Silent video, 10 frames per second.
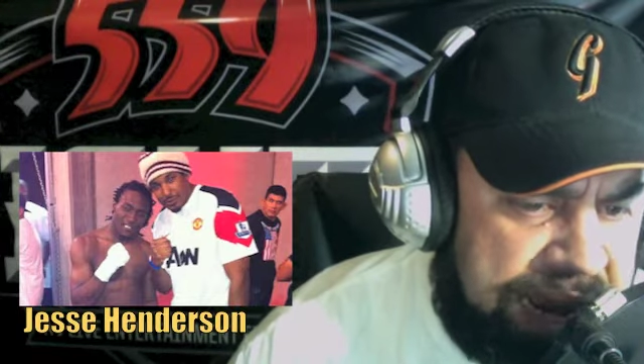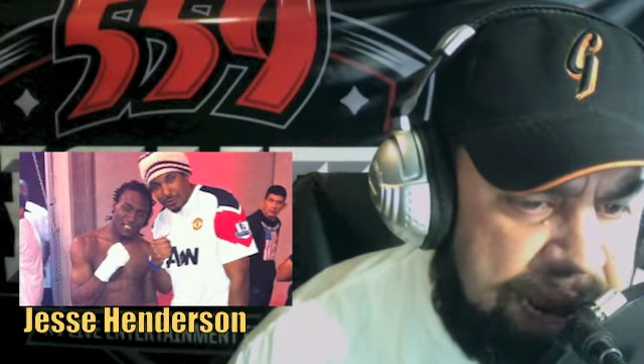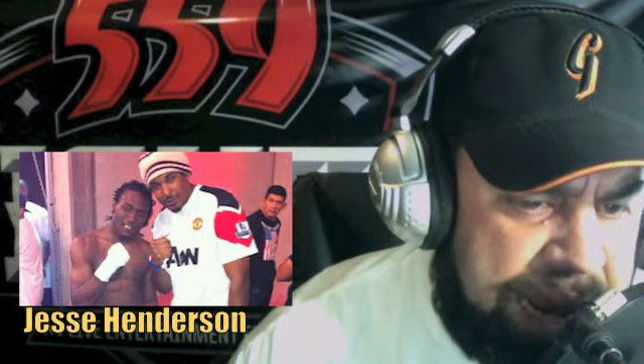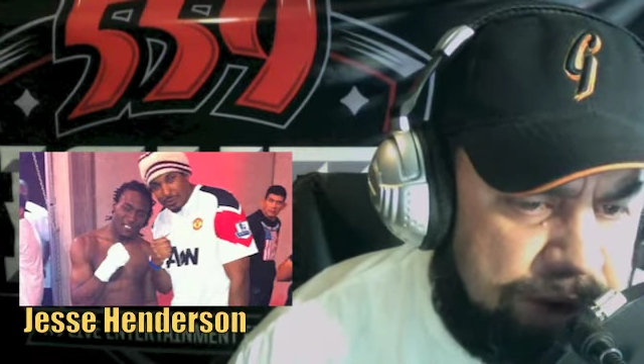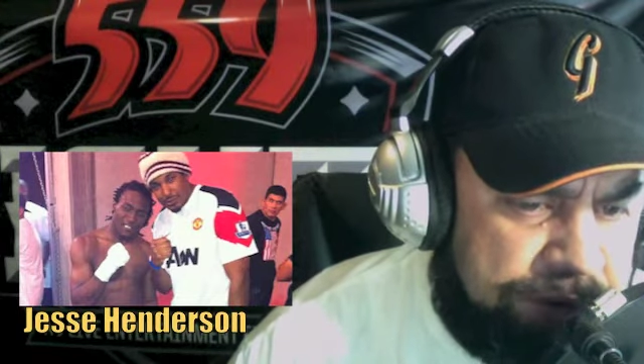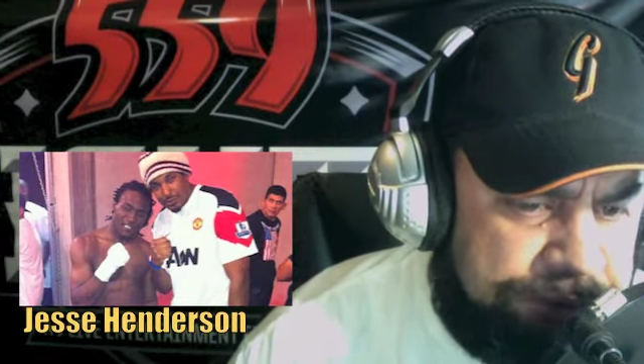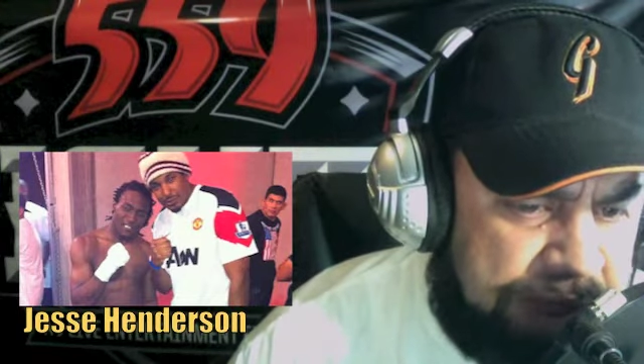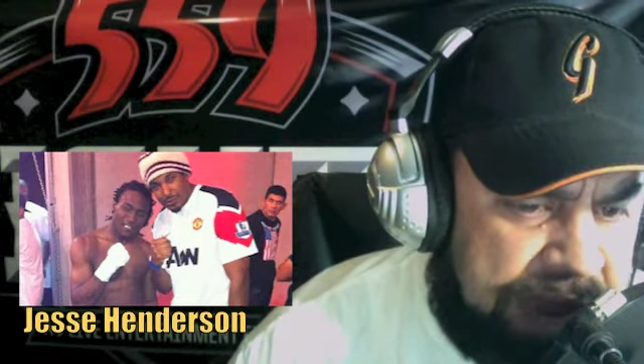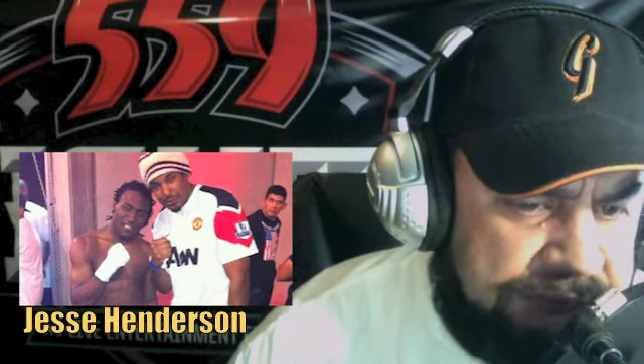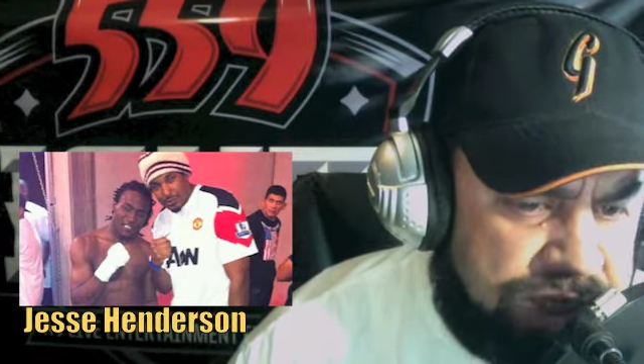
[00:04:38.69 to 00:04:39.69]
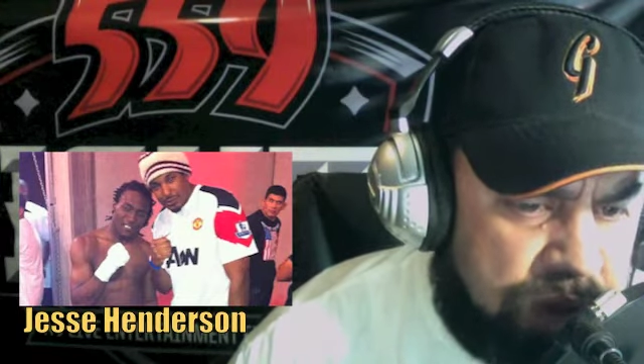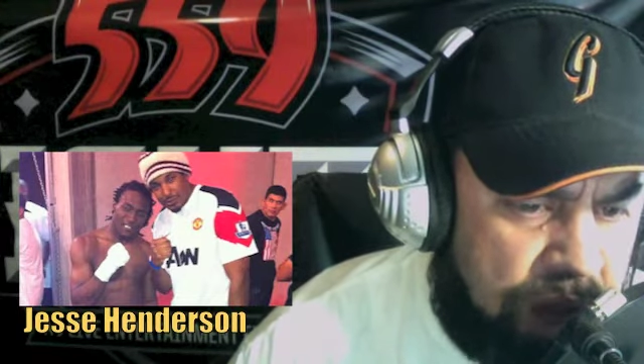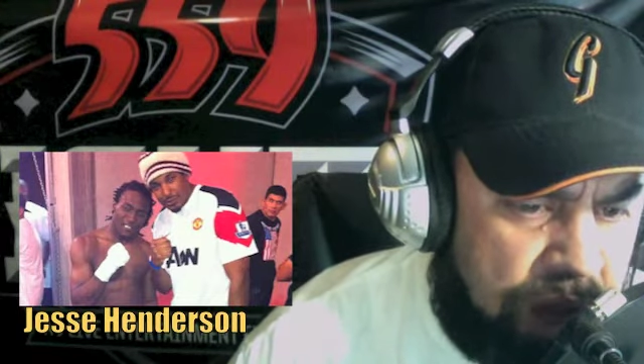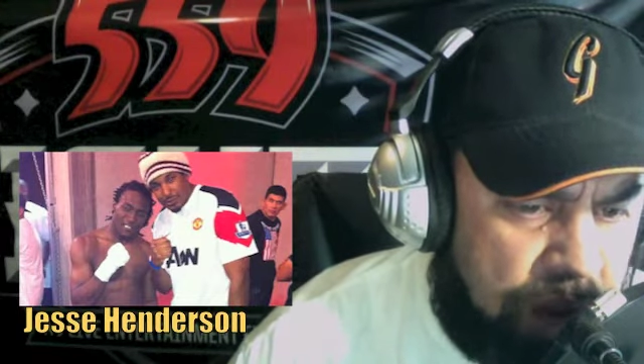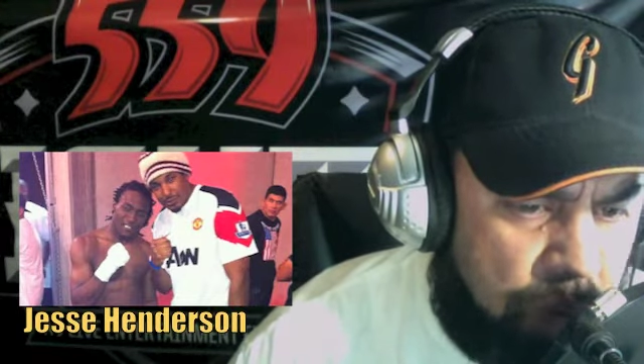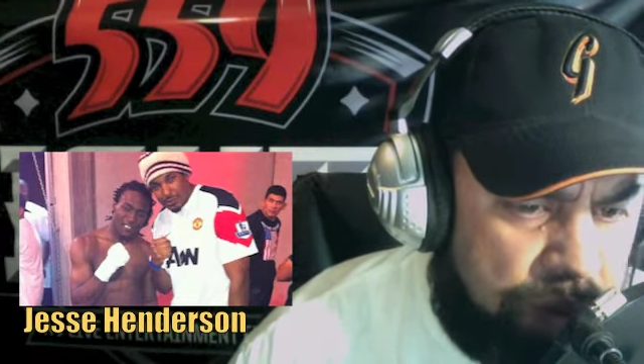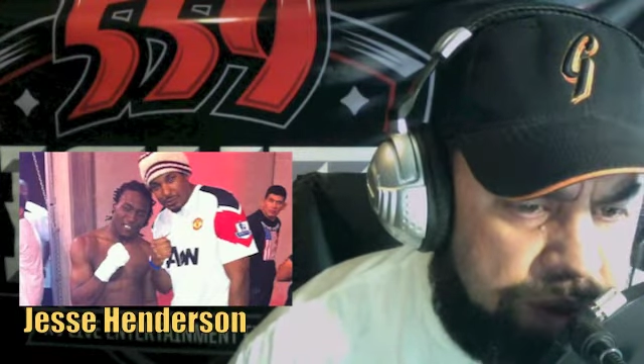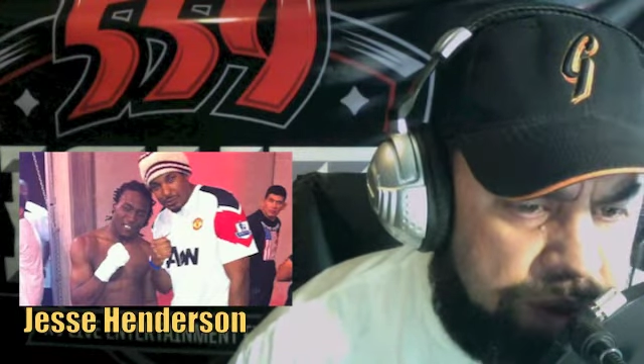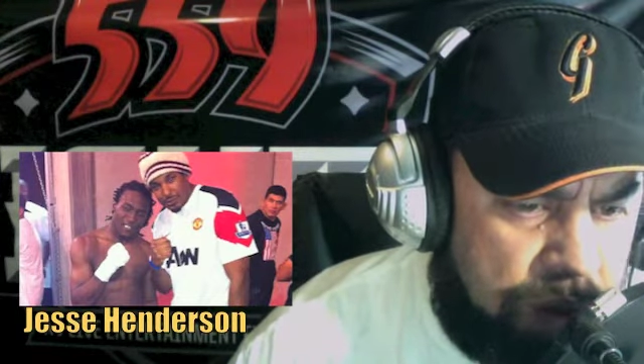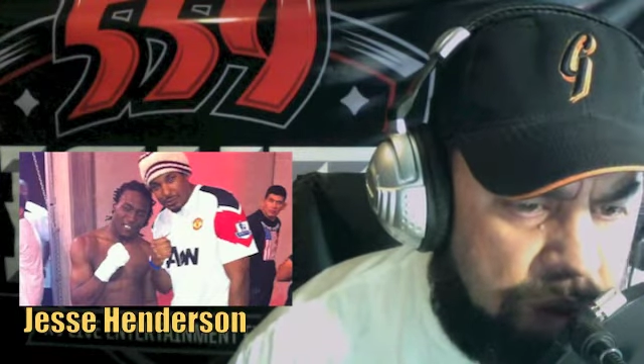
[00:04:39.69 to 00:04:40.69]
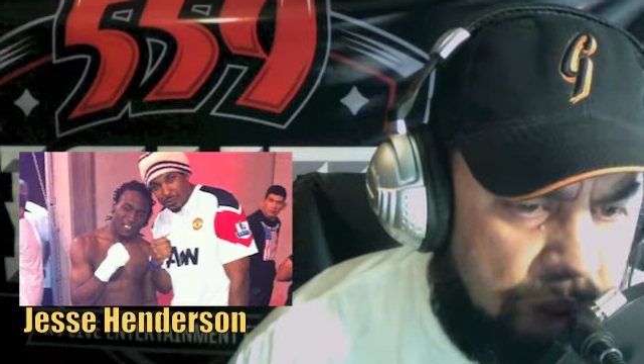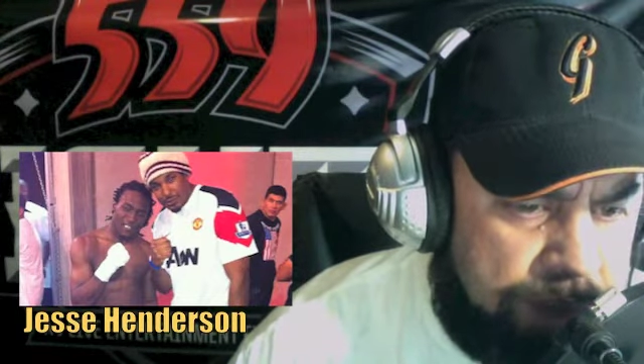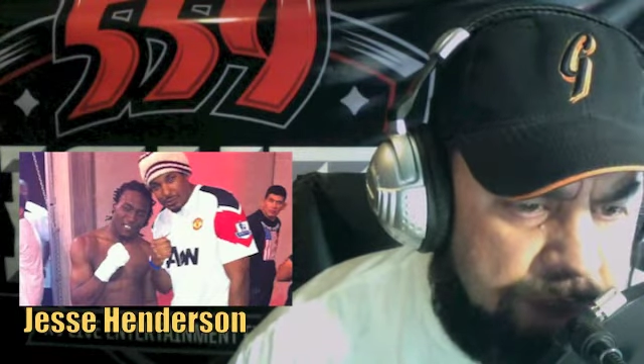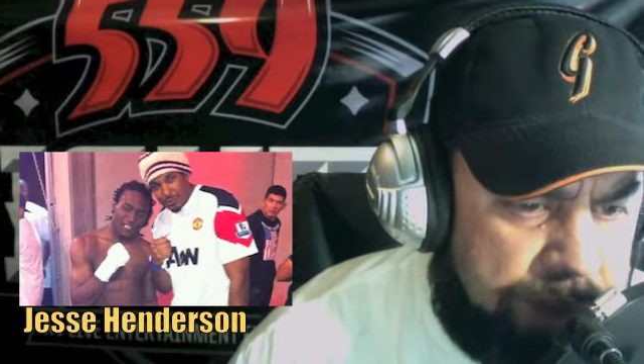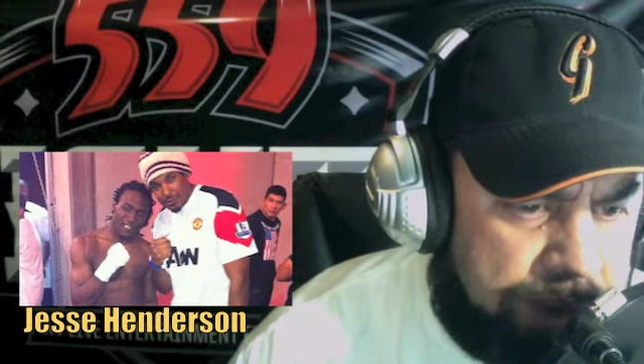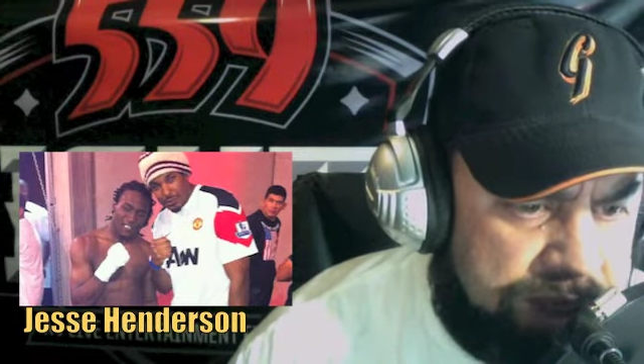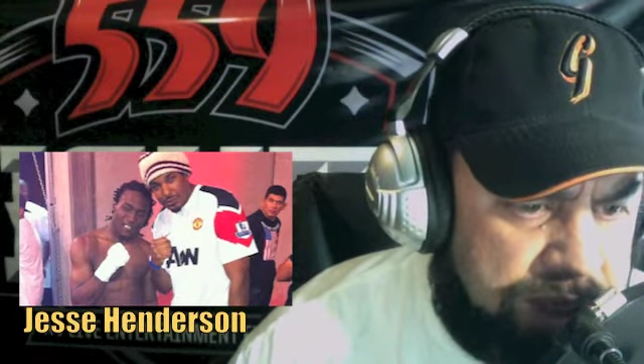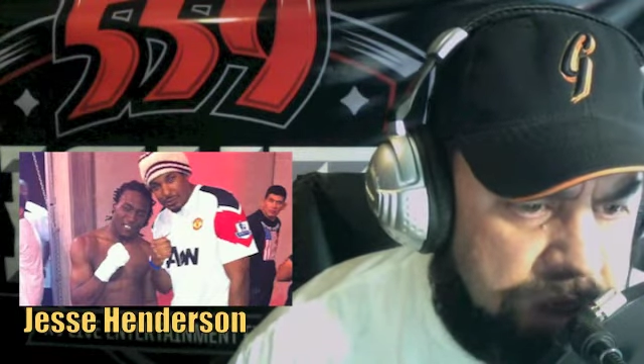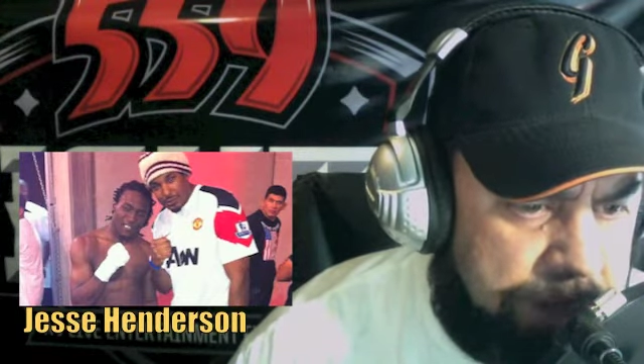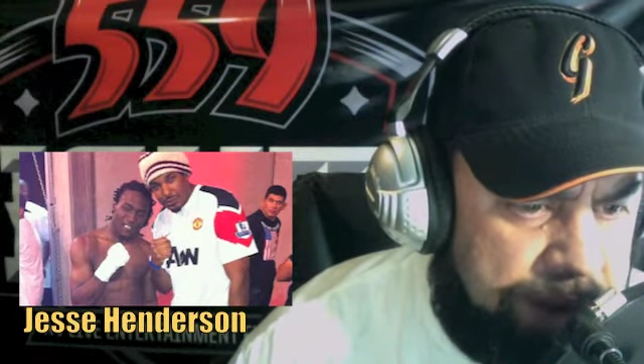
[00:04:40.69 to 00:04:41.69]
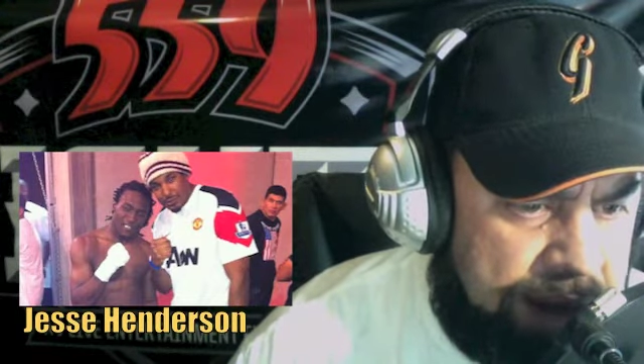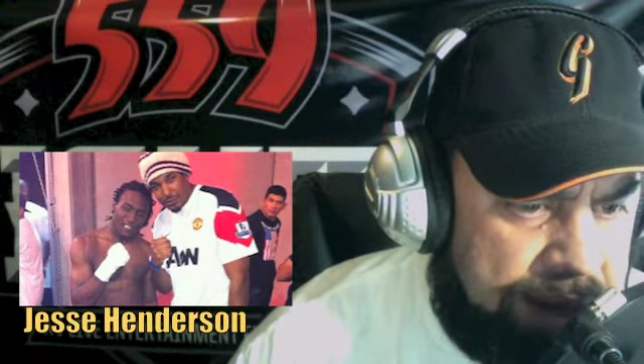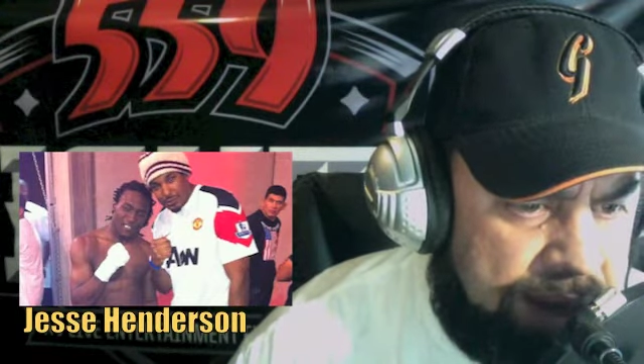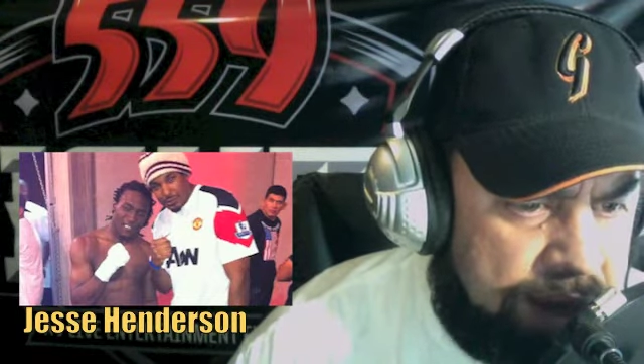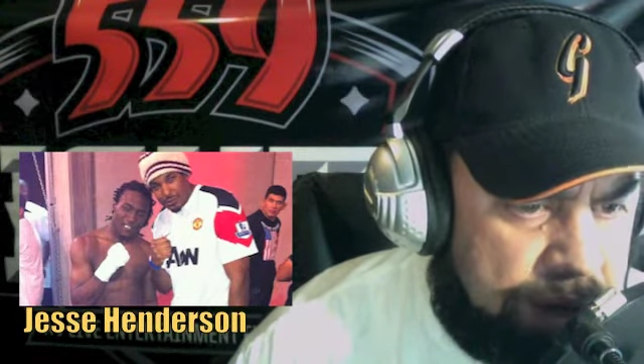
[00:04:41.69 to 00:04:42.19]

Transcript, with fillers: amateur fights uh, will you uh, be participating in?